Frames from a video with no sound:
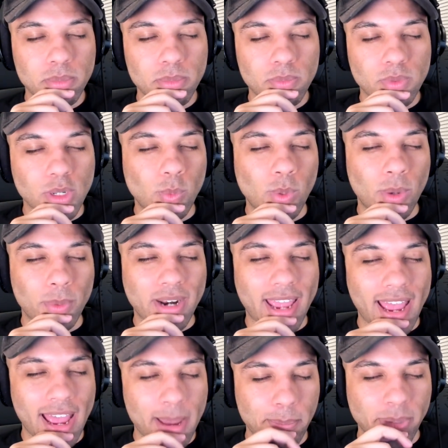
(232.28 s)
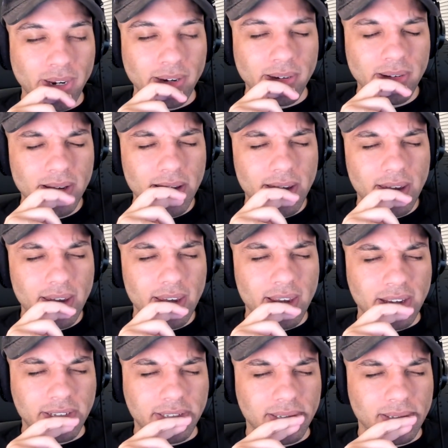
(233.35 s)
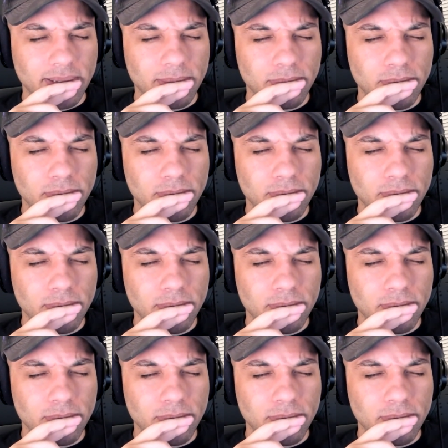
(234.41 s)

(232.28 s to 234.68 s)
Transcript: so what would happen is